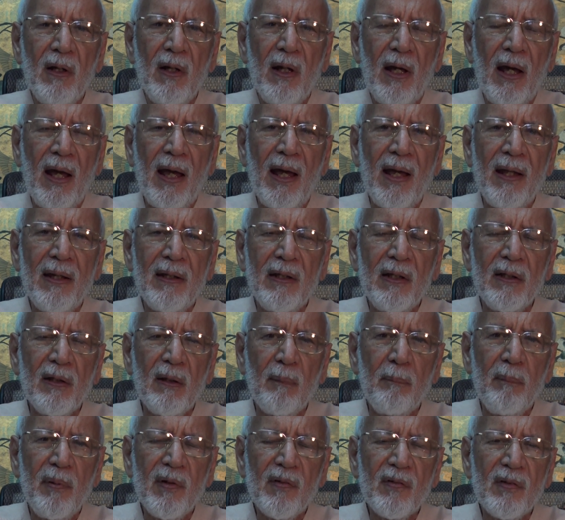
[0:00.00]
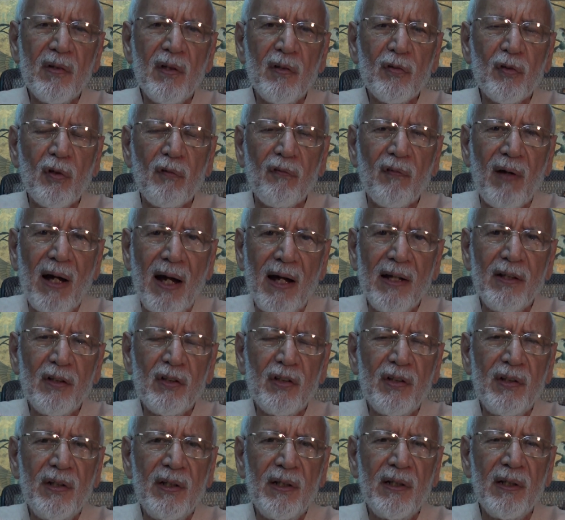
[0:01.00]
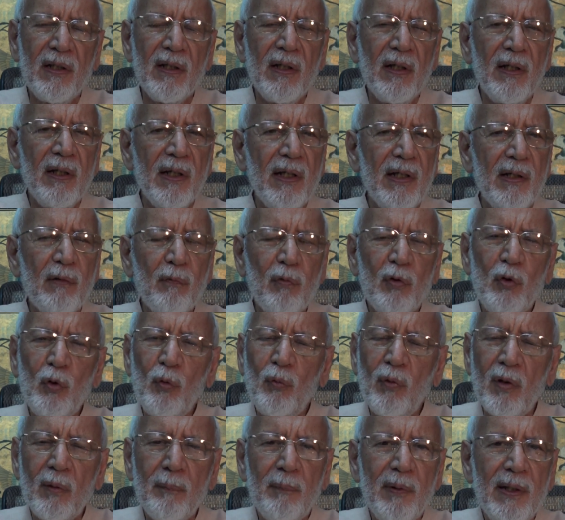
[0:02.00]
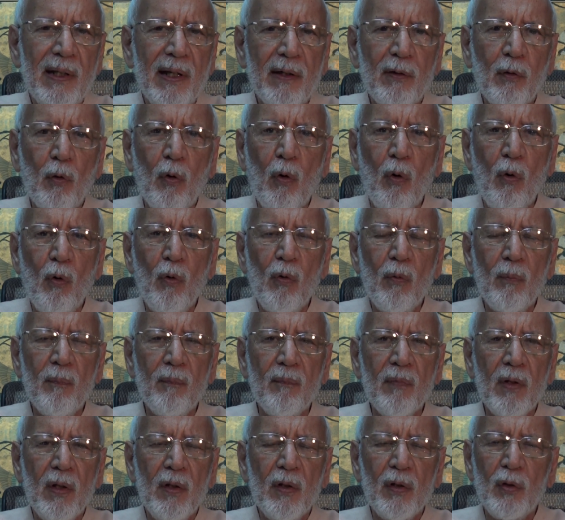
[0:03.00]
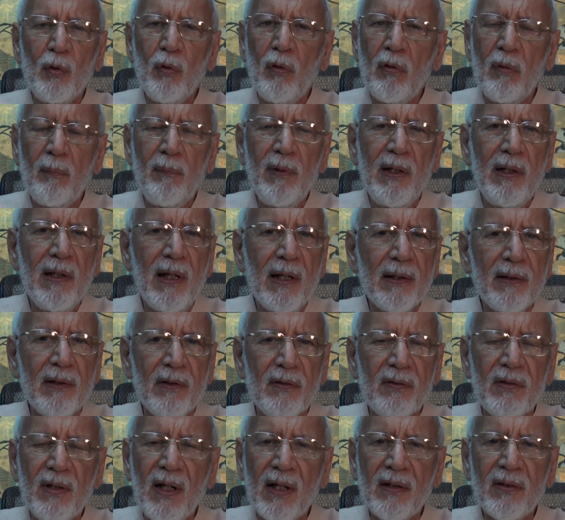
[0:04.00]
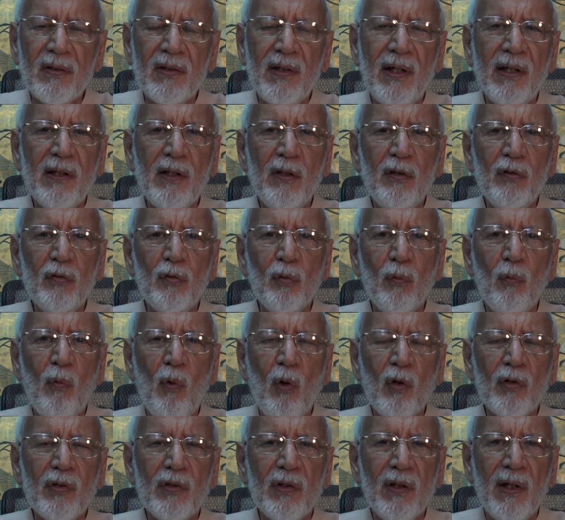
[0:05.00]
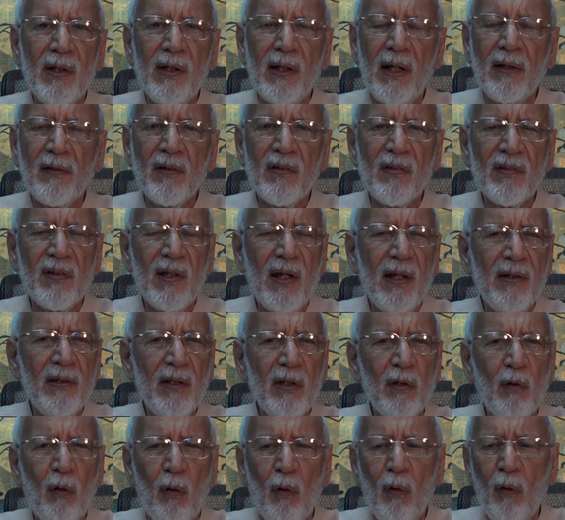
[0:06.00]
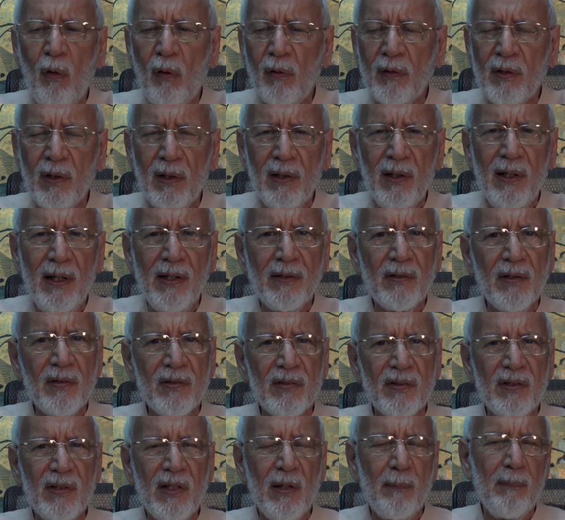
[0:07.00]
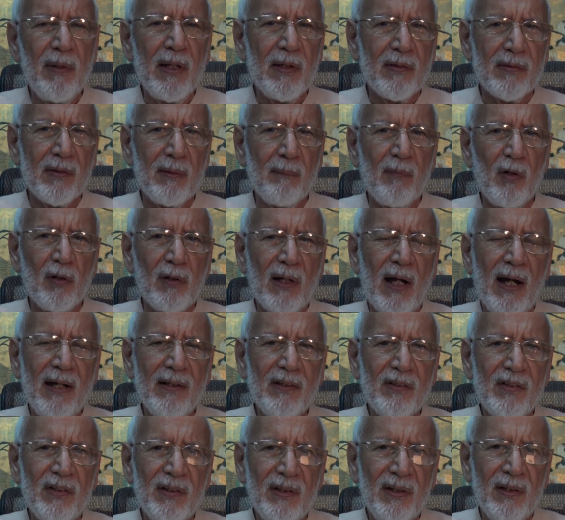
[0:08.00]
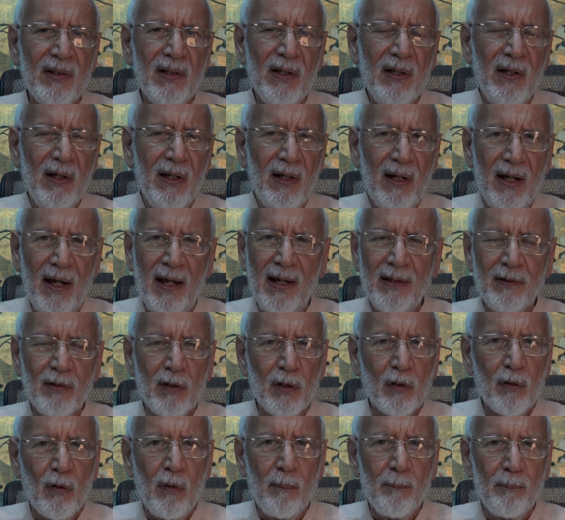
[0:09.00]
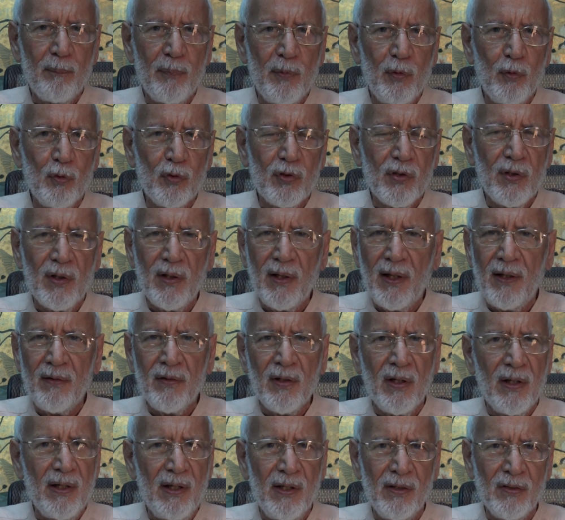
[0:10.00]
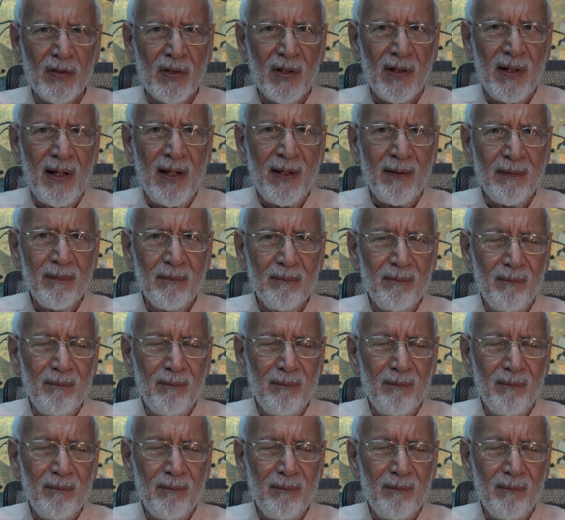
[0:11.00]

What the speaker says: And in the business of IT, you will be at home. You will be like a duck taking to water and understanding all the latest gimmicks about IT and the computer and the internet.